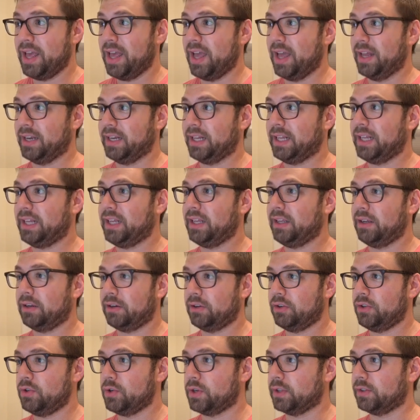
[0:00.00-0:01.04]
And
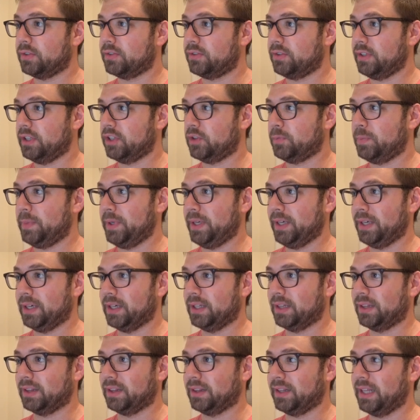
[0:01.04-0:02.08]
here you can see it's
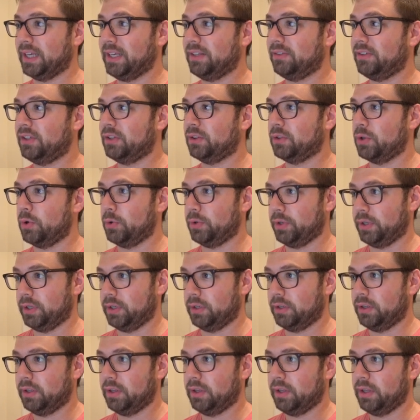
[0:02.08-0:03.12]
being lazy
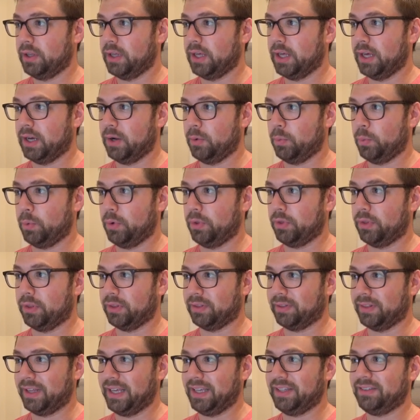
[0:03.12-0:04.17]
loaded uh, with
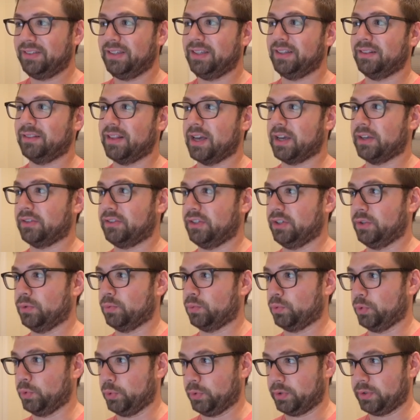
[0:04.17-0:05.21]
lazy legacy
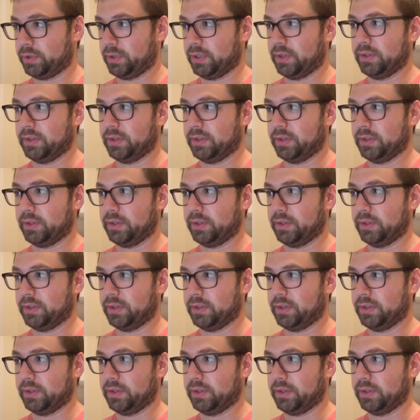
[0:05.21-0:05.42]
root.